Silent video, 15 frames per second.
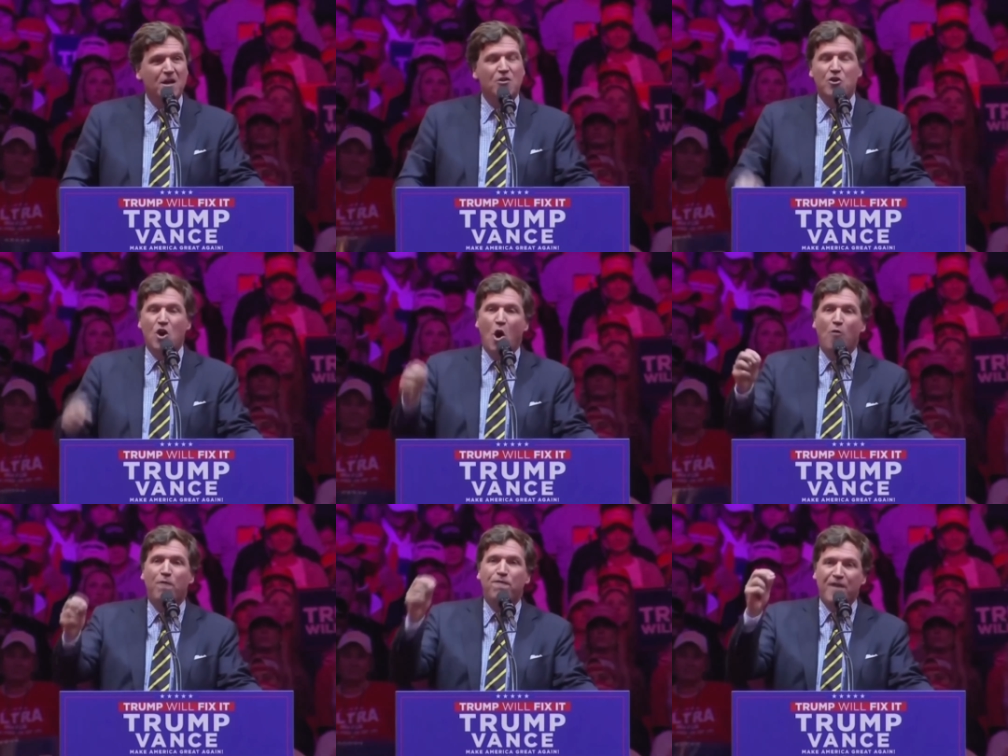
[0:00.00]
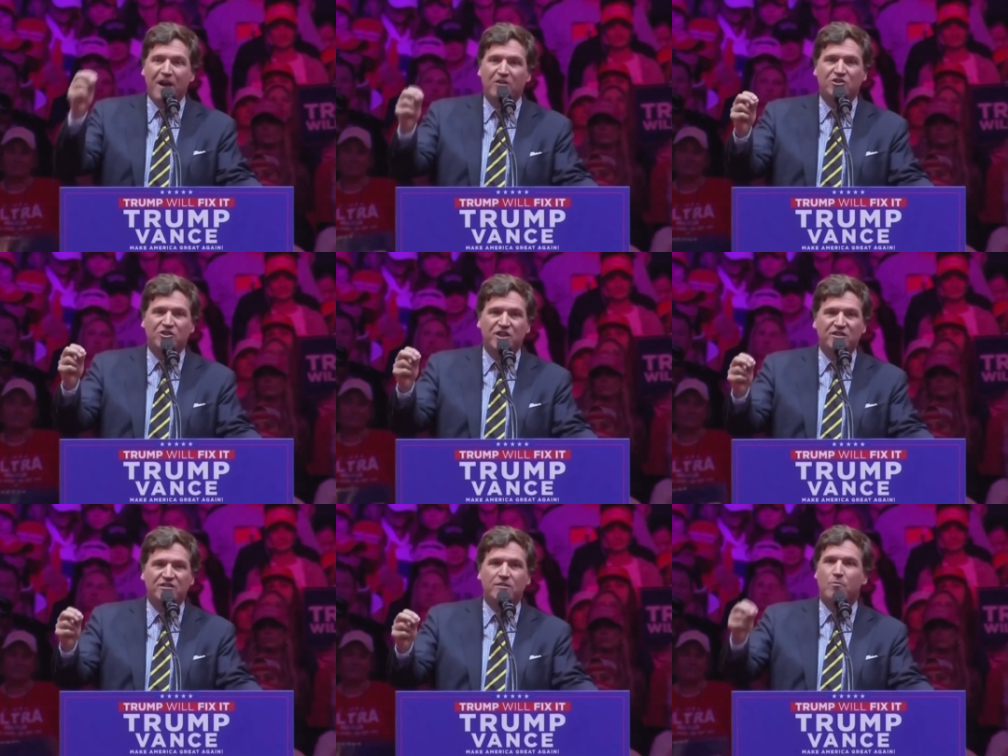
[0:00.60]
No fair
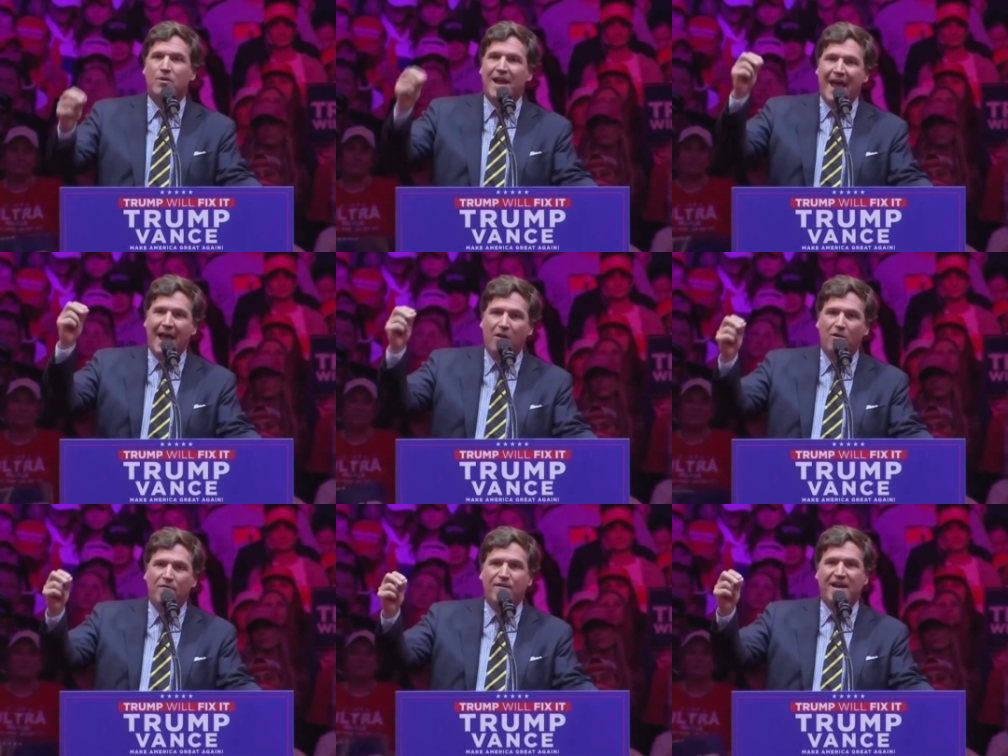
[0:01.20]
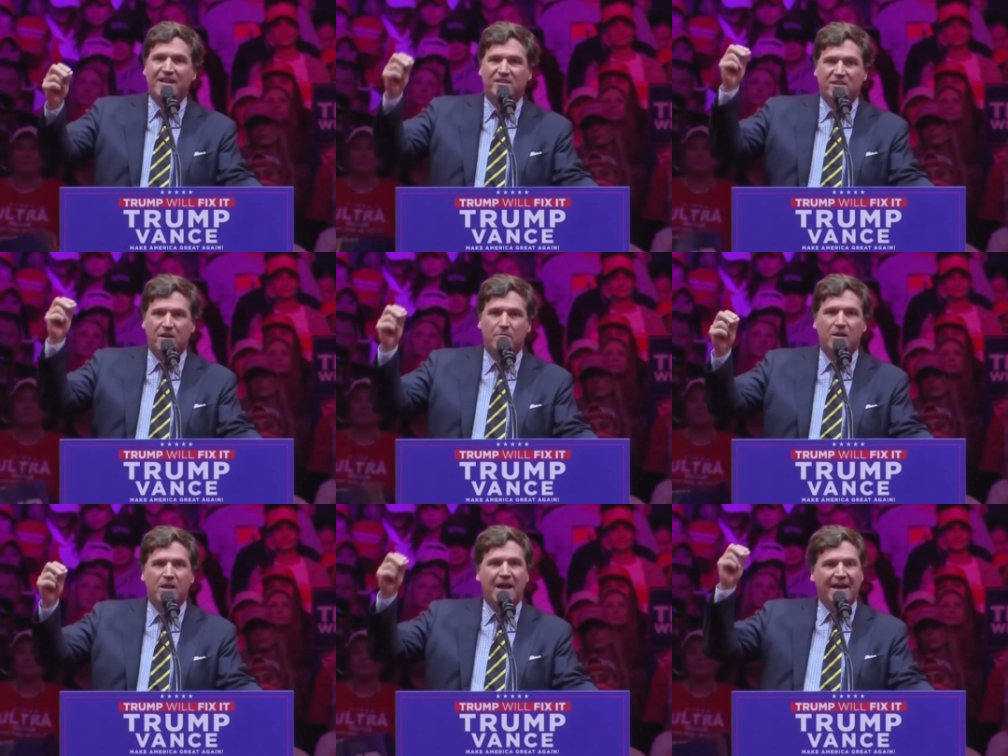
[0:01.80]
system would elevate
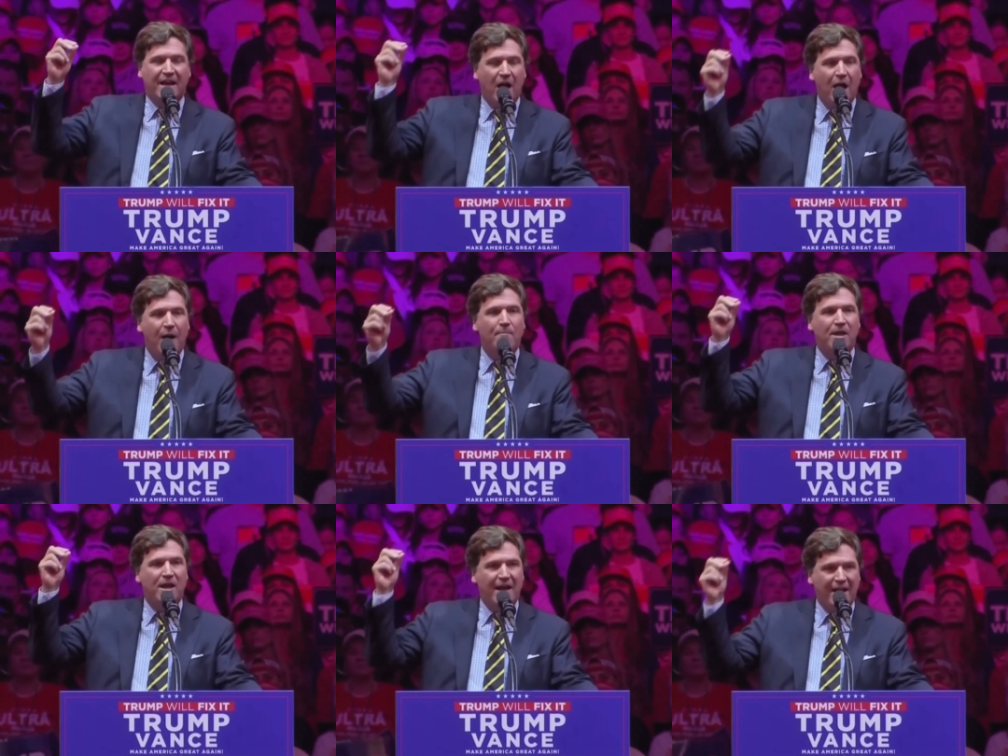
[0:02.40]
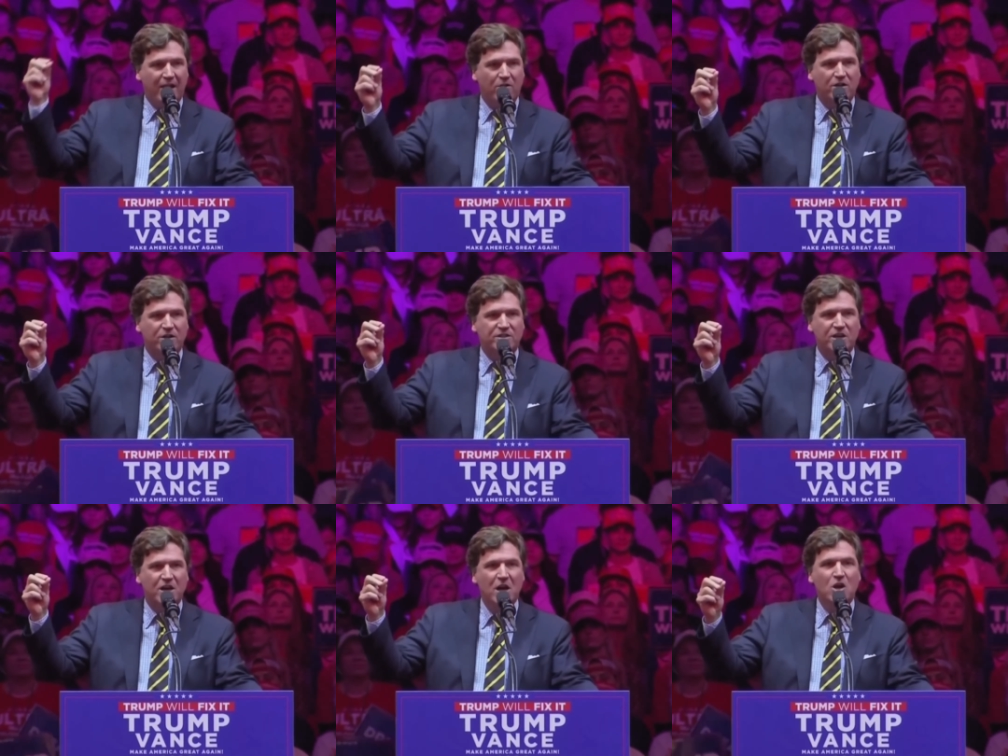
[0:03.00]
someone like Kamala
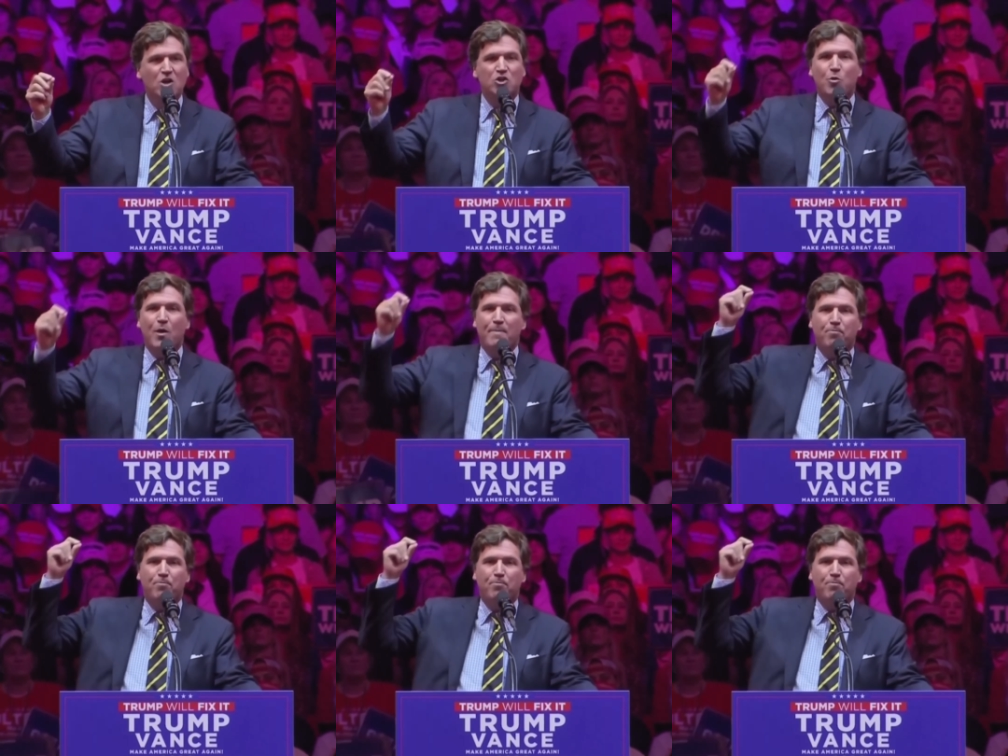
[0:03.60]
Harris to a